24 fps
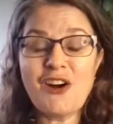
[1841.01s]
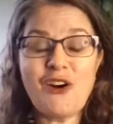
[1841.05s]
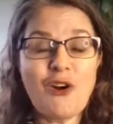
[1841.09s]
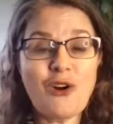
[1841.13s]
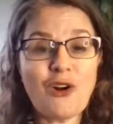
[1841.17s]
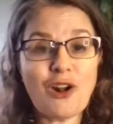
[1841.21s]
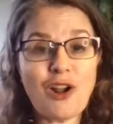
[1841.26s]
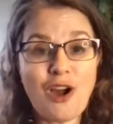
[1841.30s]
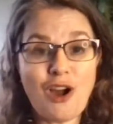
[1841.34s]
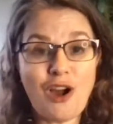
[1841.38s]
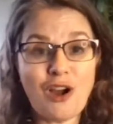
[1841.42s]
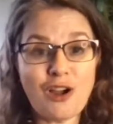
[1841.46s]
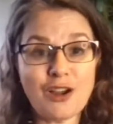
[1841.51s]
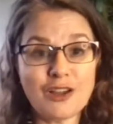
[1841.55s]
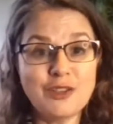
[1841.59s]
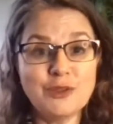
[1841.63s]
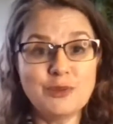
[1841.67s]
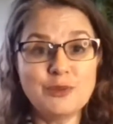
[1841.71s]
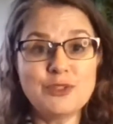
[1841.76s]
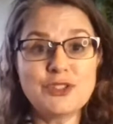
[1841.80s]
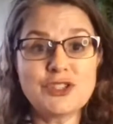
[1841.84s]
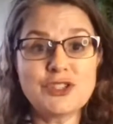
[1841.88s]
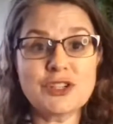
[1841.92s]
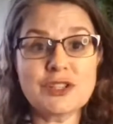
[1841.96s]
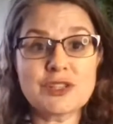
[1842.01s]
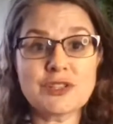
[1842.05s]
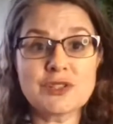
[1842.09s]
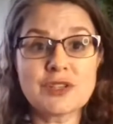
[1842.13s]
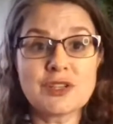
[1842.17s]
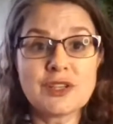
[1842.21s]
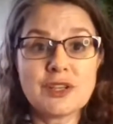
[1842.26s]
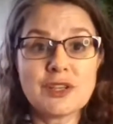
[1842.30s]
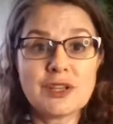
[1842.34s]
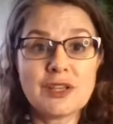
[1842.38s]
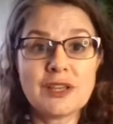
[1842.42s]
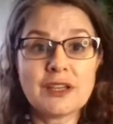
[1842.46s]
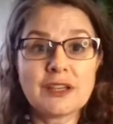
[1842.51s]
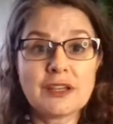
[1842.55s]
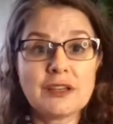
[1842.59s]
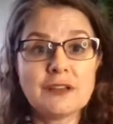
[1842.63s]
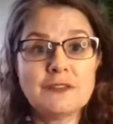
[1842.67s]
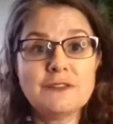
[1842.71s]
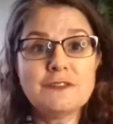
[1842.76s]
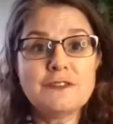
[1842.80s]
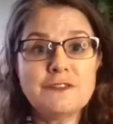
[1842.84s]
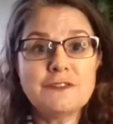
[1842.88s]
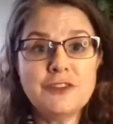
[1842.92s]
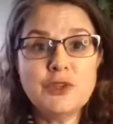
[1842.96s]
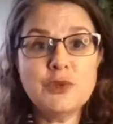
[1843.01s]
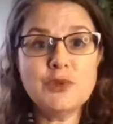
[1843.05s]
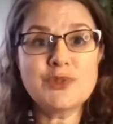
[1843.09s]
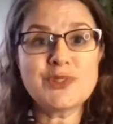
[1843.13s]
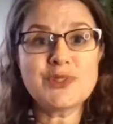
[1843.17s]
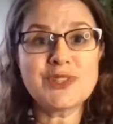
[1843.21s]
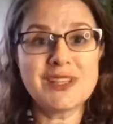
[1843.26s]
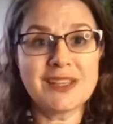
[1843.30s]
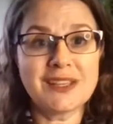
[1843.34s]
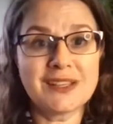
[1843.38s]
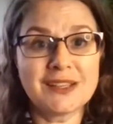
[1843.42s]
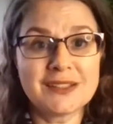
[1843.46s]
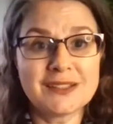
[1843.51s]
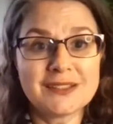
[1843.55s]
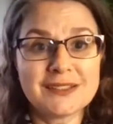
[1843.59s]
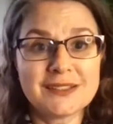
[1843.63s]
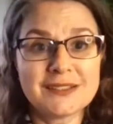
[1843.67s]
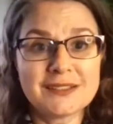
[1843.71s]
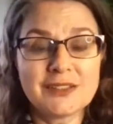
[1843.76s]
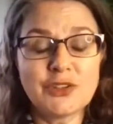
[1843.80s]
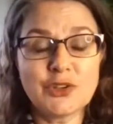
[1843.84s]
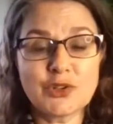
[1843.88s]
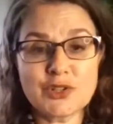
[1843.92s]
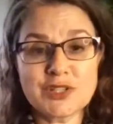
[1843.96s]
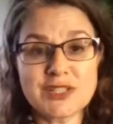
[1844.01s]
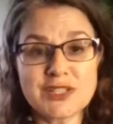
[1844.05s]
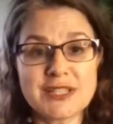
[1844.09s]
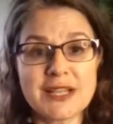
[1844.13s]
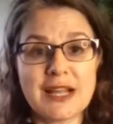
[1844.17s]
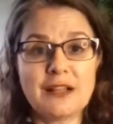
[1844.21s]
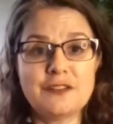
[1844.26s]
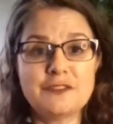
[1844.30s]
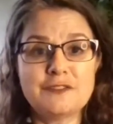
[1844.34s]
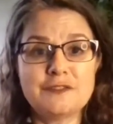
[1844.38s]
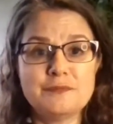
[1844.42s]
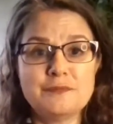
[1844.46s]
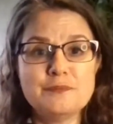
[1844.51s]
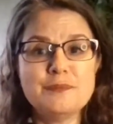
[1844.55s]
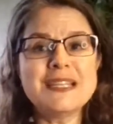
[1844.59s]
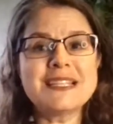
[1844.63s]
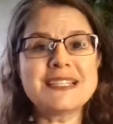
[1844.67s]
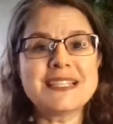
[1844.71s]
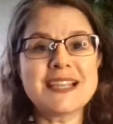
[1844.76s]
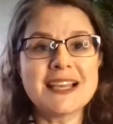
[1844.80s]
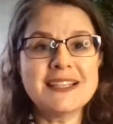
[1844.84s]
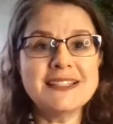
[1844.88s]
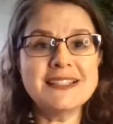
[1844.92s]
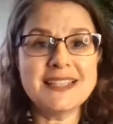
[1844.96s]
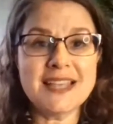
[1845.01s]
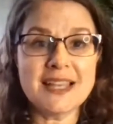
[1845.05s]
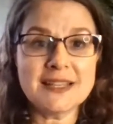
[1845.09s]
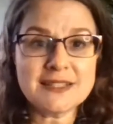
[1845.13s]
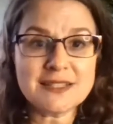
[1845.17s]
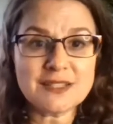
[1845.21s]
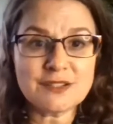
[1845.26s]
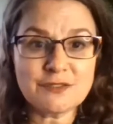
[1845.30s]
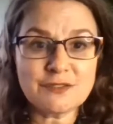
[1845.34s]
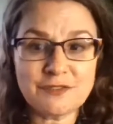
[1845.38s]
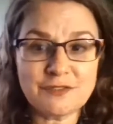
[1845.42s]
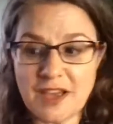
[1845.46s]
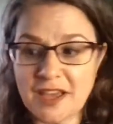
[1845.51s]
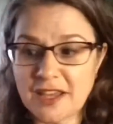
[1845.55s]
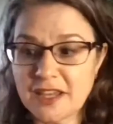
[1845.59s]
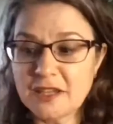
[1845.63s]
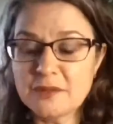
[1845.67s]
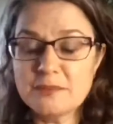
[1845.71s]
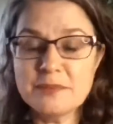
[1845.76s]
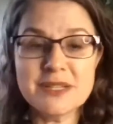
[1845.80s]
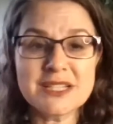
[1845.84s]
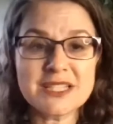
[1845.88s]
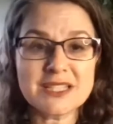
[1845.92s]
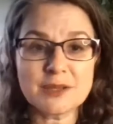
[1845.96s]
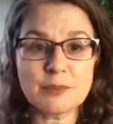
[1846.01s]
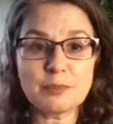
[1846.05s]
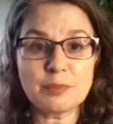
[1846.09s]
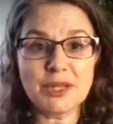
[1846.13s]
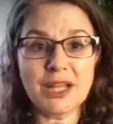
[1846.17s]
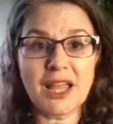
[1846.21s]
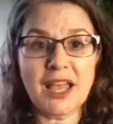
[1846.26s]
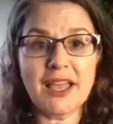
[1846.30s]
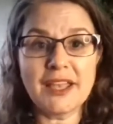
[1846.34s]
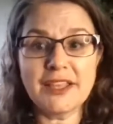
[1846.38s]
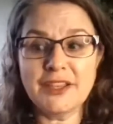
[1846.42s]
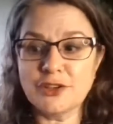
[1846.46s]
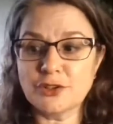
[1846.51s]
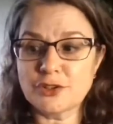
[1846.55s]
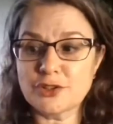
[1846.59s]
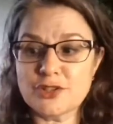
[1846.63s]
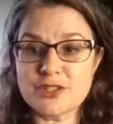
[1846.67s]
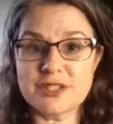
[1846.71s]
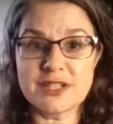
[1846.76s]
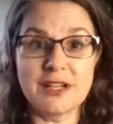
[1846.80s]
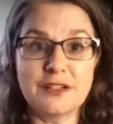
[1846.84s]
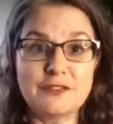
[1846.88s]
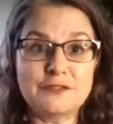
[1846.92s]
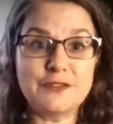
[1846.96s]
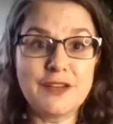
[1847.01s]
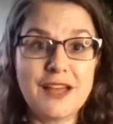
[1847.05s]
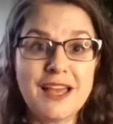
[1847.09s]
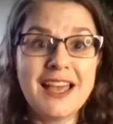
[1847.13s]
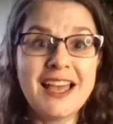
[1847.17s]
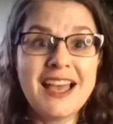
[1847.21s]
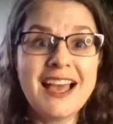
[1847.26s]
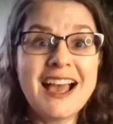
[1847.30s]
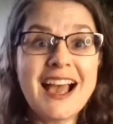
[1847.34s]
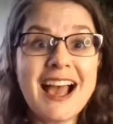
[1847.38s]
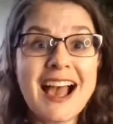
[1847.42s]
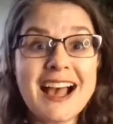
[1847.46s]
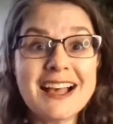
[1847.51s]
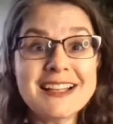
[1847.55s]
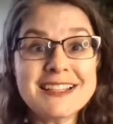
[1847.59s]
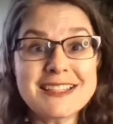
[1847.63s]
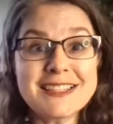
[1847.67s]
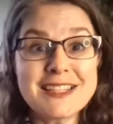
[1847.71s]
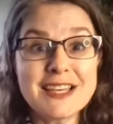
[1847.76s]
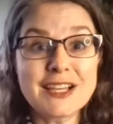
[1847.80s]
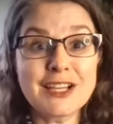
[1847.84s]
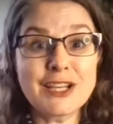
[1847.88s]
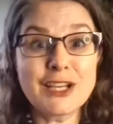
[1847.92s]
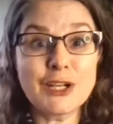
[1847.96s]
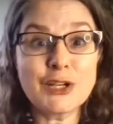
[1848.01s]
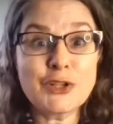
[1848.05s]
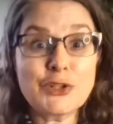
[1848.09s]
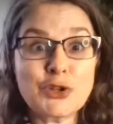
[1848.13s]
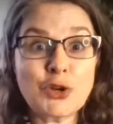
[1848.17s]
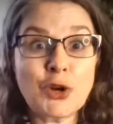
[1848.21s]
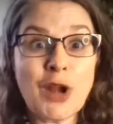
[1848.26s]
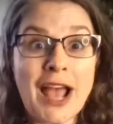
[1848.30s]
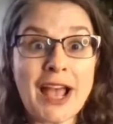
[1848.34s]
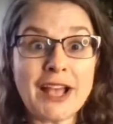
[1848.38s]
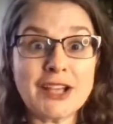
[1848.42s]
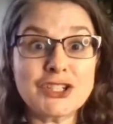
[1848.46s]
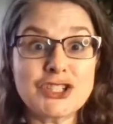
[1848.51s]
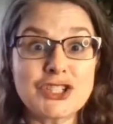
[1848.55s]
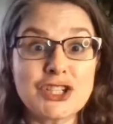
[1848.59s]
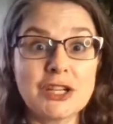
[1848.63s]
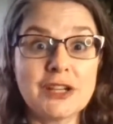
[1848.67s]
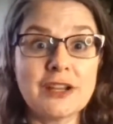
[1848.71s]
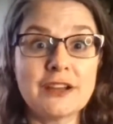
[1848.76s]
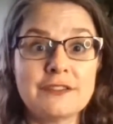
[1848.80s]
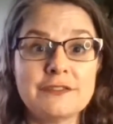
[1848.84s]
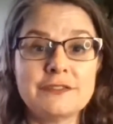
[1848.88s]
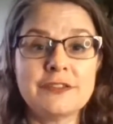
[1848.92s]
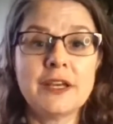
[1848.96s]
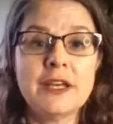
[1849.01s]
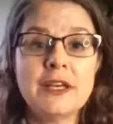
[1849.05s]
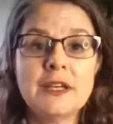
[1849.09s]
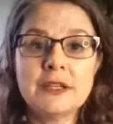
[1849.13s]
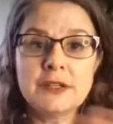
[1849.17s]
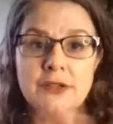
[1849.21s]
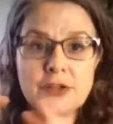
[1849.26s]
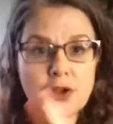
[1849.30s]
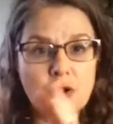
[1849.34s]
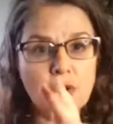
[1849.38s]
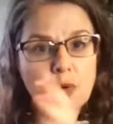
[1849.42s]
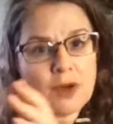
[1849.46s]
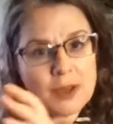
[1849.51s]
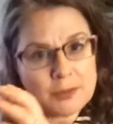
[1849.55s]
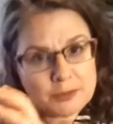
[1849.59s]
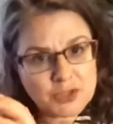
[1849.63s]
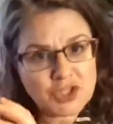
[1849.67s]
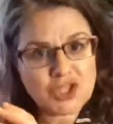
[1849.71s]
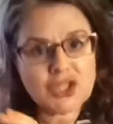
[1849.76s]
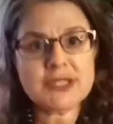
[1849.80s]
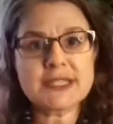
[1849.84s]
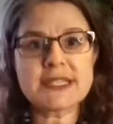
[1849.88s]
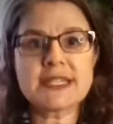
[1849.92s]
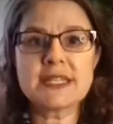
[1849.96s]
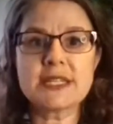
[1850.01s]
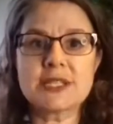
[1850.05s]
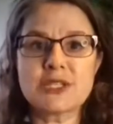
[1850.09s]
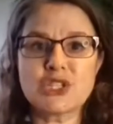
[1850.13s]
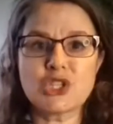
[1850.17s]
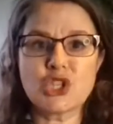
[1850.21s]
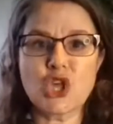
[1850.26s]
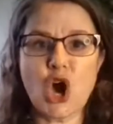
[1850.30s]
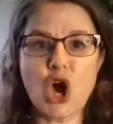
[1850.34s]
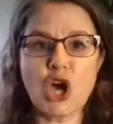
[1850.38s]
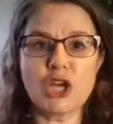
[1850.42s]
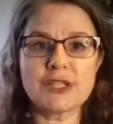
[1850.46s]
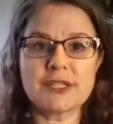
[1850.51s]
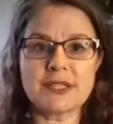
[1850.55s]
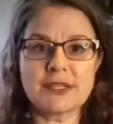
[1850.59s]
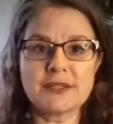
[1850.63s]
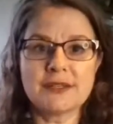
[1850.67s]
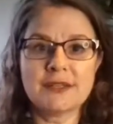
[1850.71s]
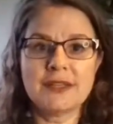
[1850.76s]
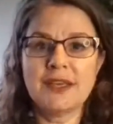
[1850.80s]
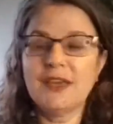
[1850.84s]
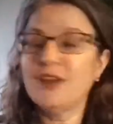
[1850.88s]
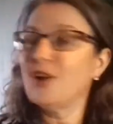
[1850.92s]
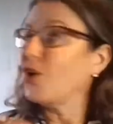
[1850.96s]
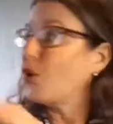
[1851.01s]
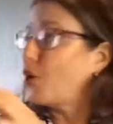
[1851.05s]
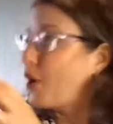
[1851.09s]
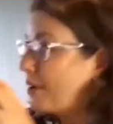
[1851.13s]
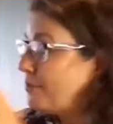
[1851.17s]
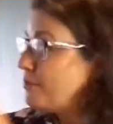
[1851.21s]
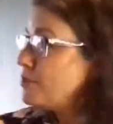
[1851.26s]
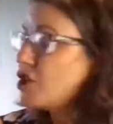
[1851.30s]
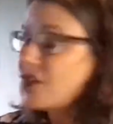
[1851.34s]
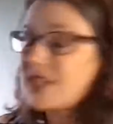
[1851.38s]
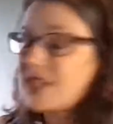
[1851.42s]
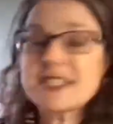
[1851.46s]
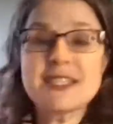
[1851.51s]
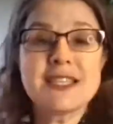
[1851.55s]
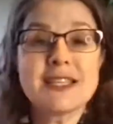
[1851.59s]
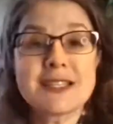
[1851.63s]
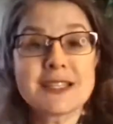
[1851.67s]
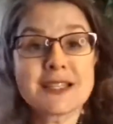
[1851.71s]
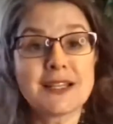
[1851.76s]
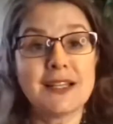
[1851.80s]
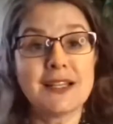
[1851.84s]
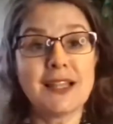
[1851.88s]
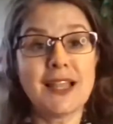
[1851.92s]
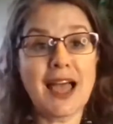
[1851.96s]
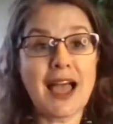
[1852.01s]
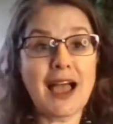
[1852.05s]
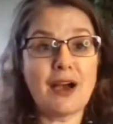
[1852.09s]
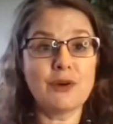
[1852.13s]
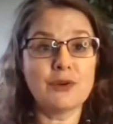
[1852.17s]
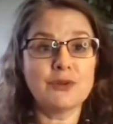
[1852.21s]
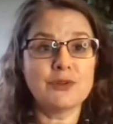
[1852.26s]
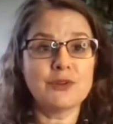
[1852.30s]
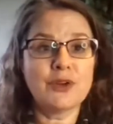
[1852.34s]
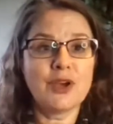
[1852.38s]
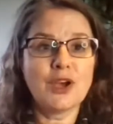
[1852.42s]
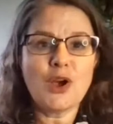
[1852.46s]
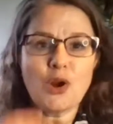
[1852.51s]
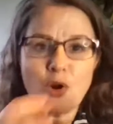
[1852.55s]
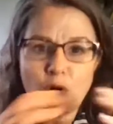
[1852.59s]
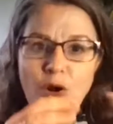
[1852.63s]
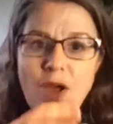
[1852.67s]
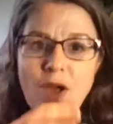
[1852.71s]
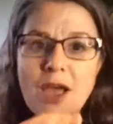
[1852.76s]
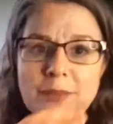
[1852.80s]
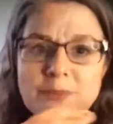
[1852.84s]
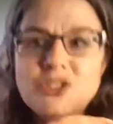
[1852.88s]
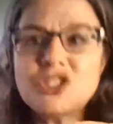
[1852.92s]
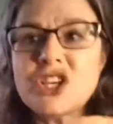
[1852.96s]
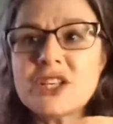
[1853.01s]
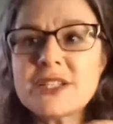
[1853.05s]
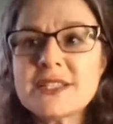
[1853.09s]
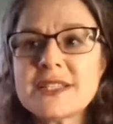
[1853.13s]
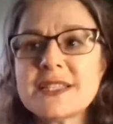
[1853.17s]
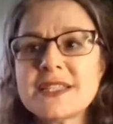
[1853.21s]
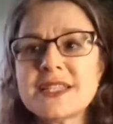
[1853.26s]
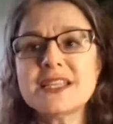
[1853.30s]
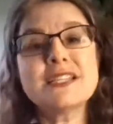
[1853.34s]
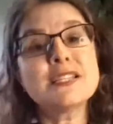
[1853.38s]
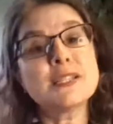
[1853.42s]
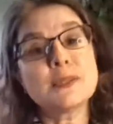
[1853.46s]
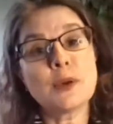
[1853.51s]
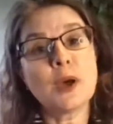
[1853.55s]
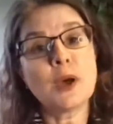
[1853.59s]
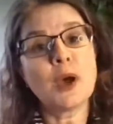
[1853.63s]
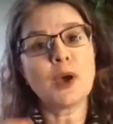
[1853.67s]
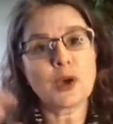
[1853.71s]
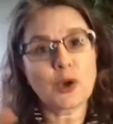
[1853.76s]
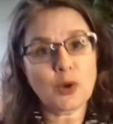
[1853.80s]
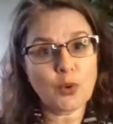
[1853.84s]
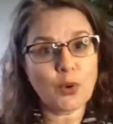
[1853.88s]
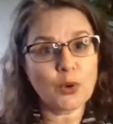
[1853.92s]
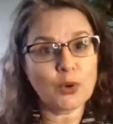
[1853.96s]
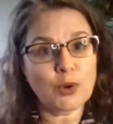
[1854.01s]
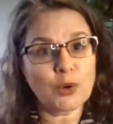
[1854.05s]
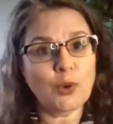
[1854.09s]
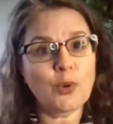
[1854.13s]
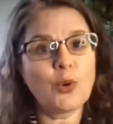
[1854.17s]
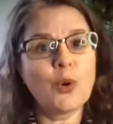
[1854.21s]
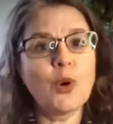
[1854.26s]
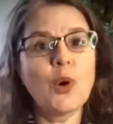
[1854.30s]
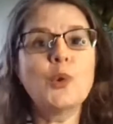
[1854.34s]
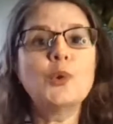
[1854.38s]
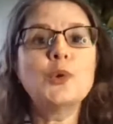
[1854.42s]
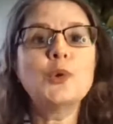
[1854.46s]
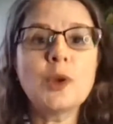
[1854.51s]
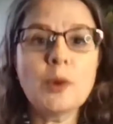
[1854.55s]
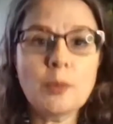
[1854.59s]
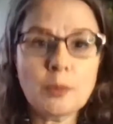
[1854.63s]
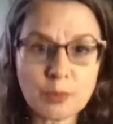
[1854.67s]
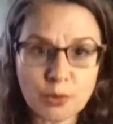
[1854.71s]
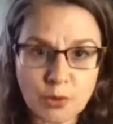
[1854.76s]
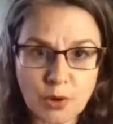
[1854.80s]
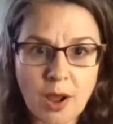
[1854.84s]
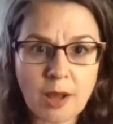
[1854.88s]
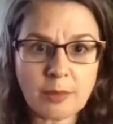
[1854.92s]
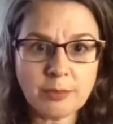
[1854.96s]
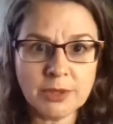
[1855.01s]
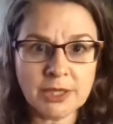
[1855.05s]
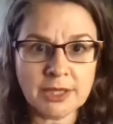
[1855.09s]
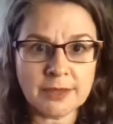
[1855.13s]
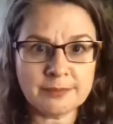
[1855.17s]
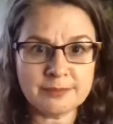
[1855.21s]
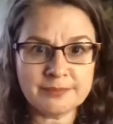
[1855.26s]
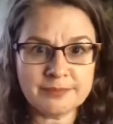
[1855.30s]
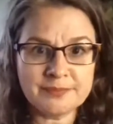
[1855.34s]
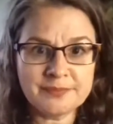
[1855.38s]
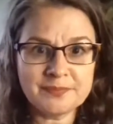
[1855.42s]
Or are you just confusing yourself, misidentifying and misapplying yourself as the contraction of, no, I'm just this thought, or I'm just this cloud, or I'm just this quote unquote problem,